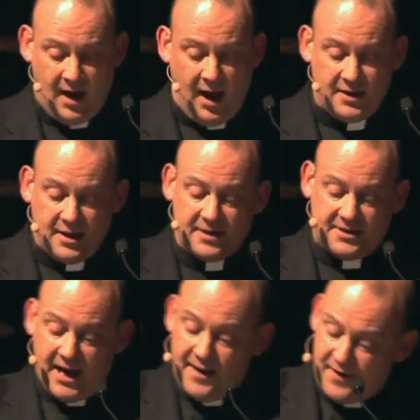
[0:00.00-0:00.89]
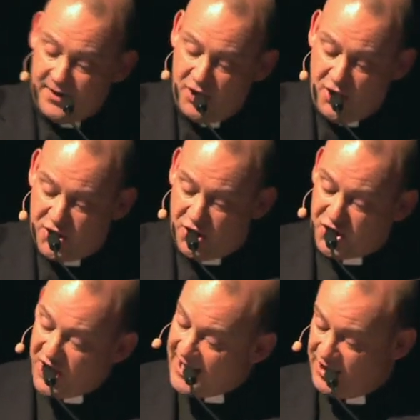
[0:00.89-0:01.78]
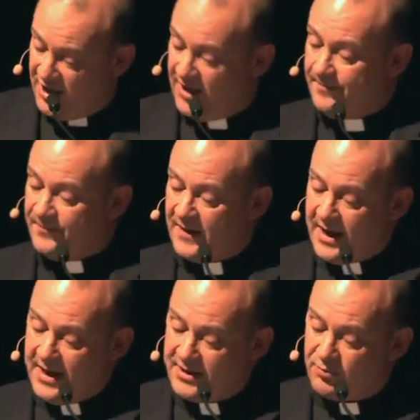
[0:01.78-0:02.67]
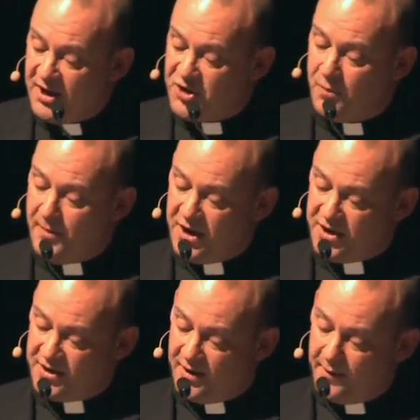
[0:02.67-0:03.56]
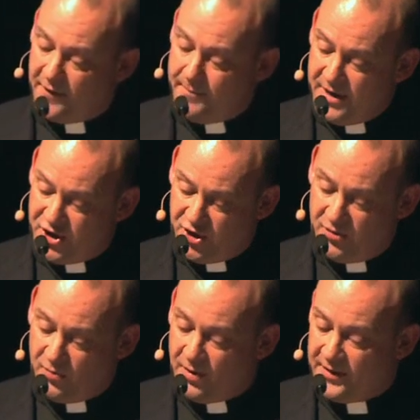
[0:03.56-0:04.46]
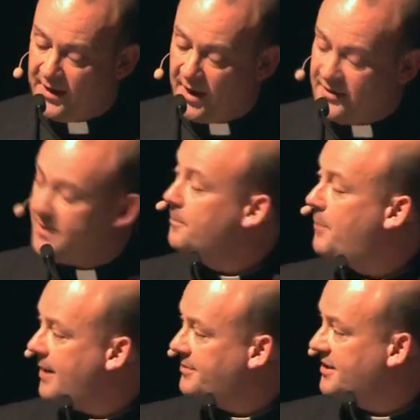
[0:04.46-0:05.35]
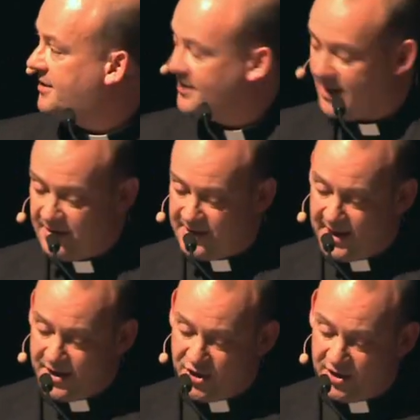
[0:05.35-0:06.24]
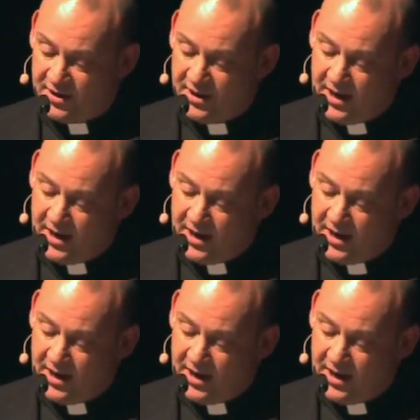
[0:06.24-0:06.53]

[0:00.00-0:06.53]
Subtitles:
And David Shosanya is Regional Minister for Mission with the London Baptist Association,